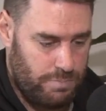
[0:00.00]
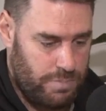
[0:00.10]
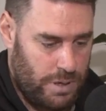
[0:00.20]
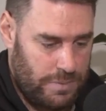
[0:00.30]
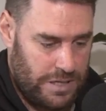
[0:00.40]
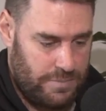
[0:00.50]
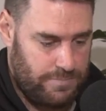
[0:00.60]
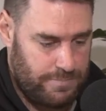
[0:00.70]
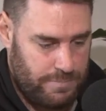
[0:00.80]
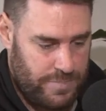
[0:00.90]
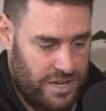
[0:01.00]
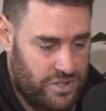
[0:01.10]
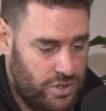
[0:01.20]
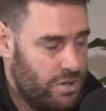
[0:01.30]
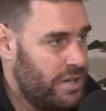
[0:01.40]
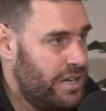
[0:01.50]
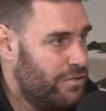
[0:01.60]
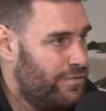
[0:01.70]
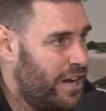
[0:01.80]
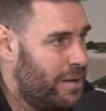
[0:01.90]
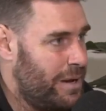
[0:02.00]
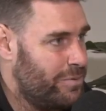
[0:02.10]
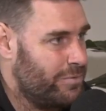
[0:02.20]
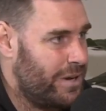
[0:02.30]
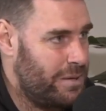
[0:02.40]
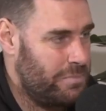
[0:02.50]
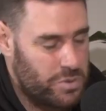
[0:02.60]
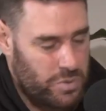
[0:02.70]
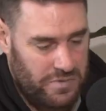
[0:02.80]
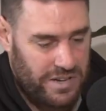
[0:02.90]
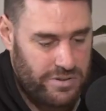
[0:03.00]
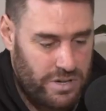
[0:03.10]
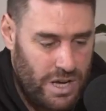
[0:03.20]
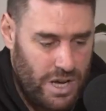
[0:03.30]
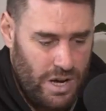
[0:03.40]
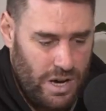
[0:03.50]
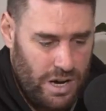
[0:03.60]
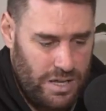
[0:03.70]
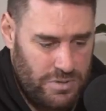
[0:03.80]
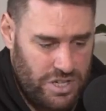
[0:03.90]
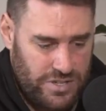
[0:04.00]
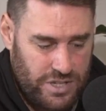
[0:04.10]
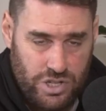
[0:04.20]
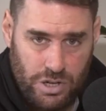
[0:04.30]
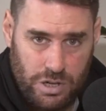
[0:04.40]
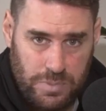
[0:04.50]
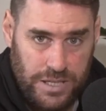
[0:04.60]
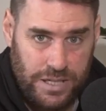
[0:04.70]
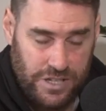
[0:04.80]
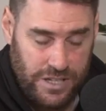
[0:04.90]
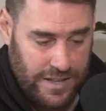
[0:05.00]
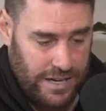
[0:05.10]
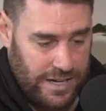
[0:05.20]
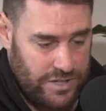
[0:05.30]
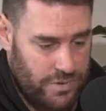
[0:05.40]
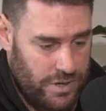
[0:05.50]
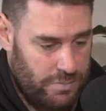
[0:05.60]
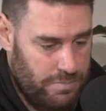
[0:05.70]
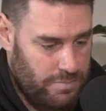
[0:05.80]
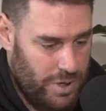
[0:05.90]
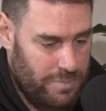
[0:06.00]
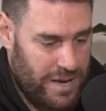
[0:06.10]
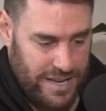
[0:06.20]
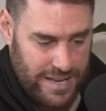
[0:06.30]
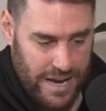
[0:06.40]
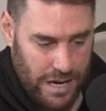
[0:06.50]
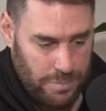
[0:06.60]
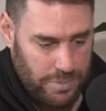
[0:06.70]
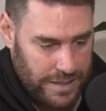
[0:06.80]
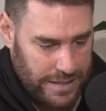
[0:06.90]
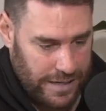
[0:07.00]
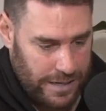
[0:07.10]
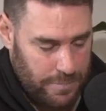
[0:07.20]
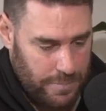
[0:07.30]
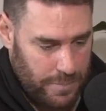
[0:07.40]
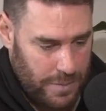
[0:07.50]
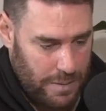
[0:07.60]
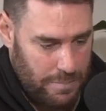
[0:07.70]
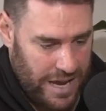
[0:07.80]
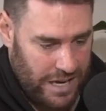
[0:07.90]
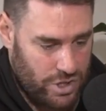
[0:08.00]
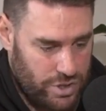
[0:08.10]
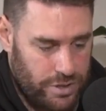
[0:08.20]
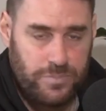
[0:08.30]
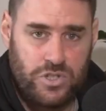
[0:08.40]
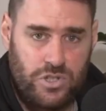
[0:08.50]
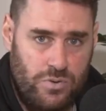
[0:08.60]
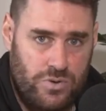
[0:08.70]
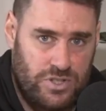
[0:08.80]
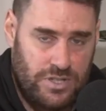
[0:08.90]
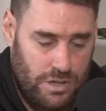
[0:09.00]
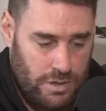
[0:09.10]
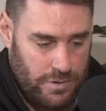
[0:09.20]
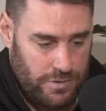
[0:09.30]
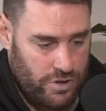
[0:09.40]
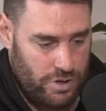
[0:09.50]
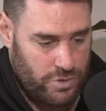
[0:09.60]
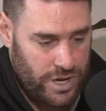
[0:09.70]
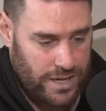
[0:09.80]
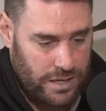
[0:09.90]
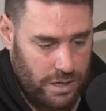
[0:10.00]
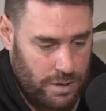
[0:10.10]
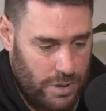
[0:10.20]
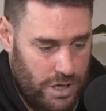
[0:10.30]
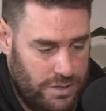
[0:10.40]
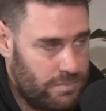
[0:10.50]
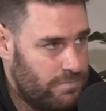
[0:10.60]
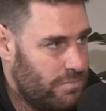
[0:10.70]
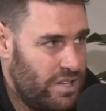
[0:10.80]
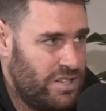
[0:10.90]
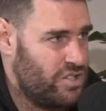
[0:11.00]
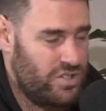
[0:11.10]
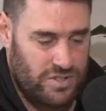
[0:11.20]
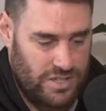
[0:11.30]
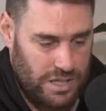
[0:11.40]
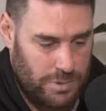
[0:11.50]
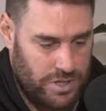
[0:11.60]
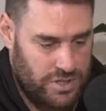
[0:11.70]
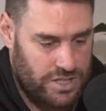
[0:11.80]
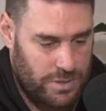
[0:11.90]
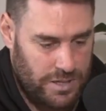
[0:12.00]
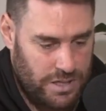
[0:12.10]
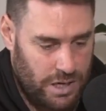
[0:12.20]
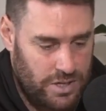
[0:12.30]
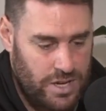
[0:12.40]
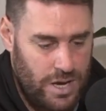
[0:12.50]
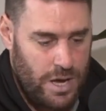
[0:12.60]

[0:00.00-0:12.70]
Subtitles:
Probably better suited at Eagle Farm, April Rain, but 1,200. I think Majestic Shot, completely forgive that last run when backing up. Back and trip suits on a firm track. I don't mind that. I think it's just a silly price, $61.